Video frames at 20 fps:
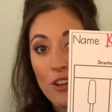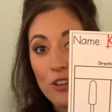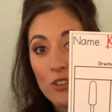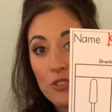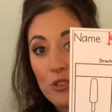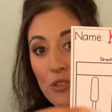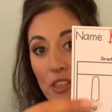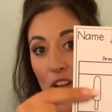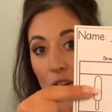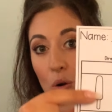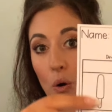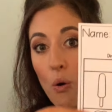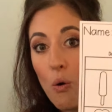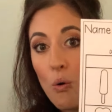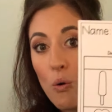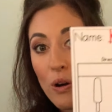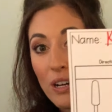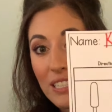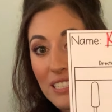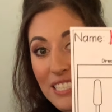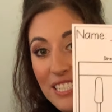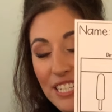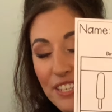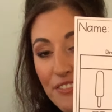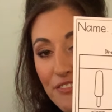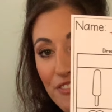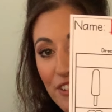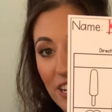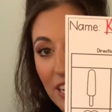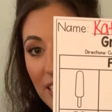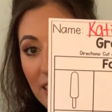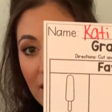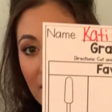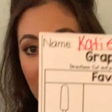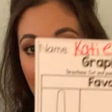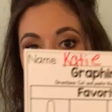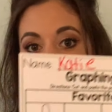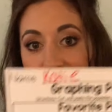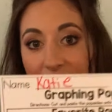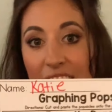So they're all different.
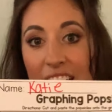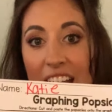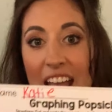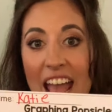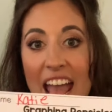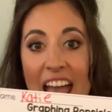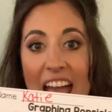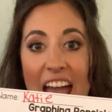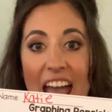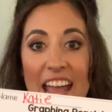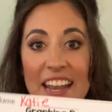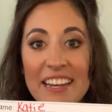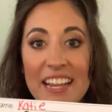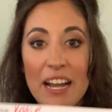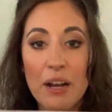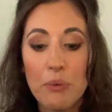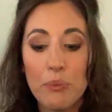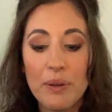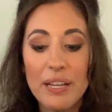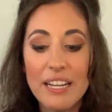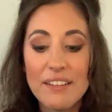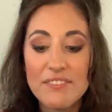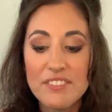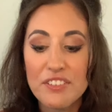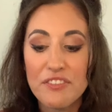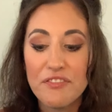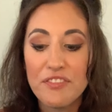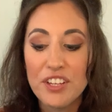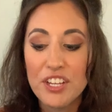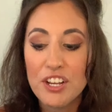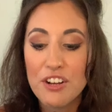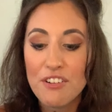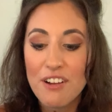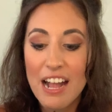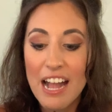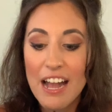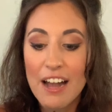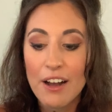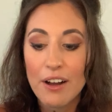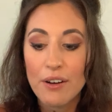And now we have to figure
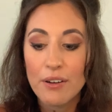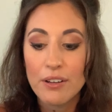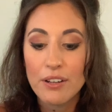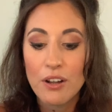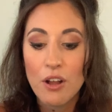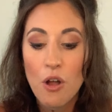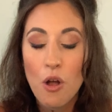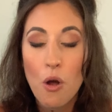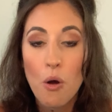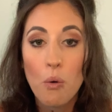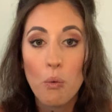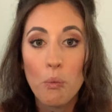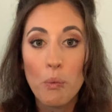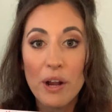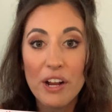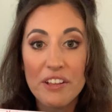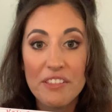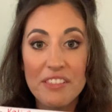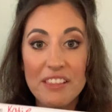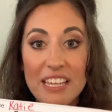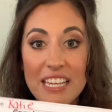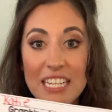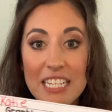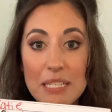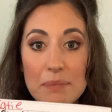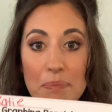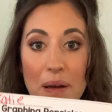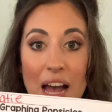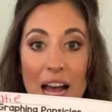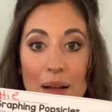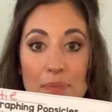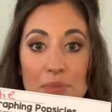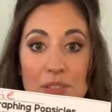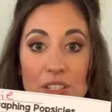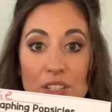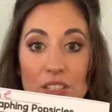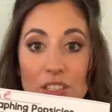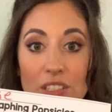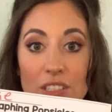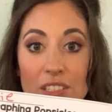out where these
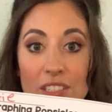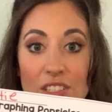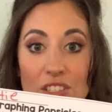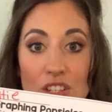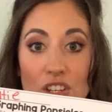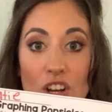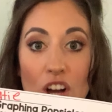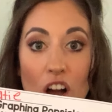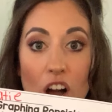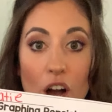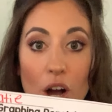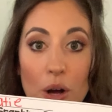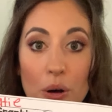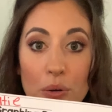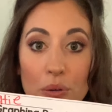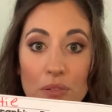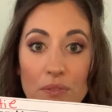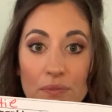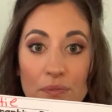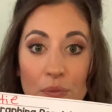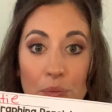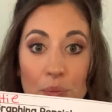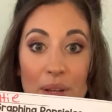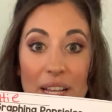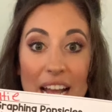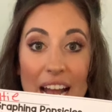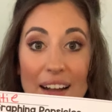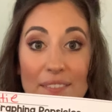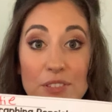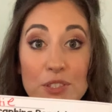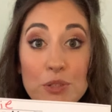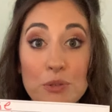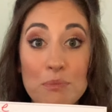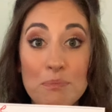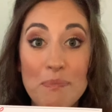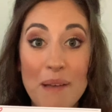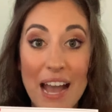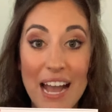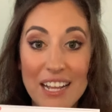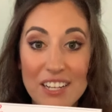popsicles go. We have to
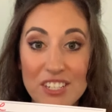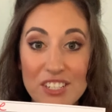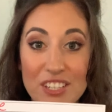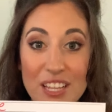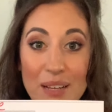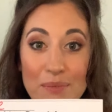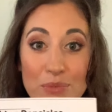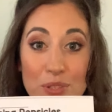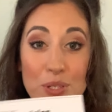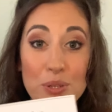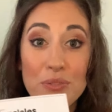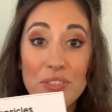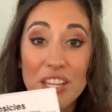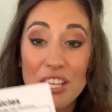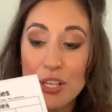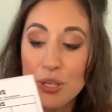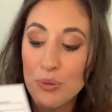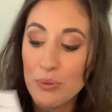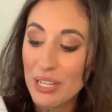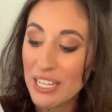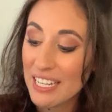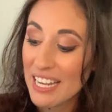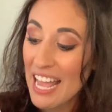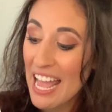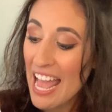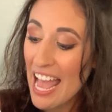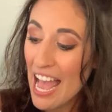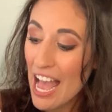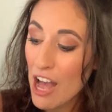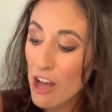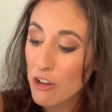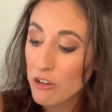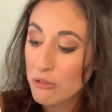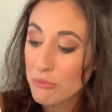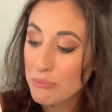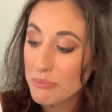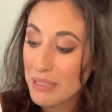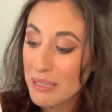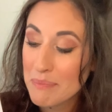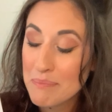match them. Do you think you can
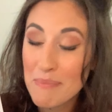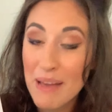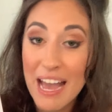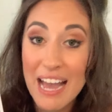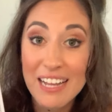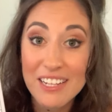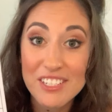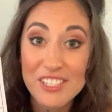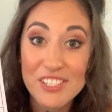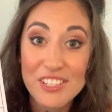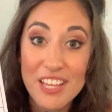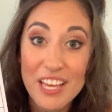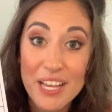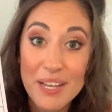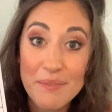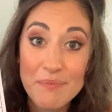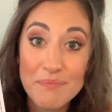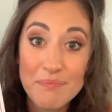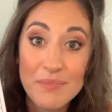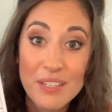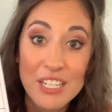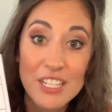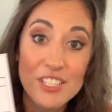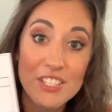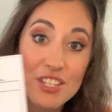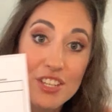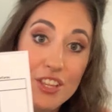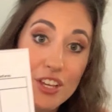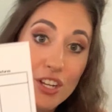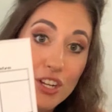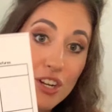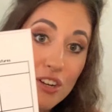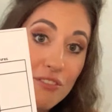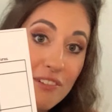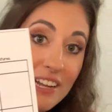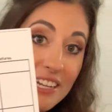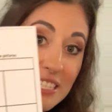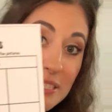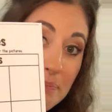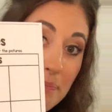help me match them to the
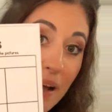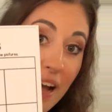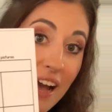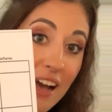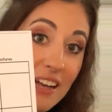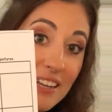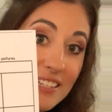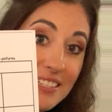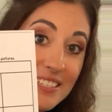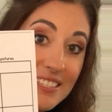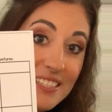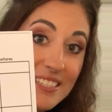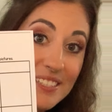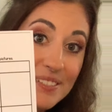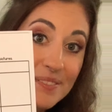correct box?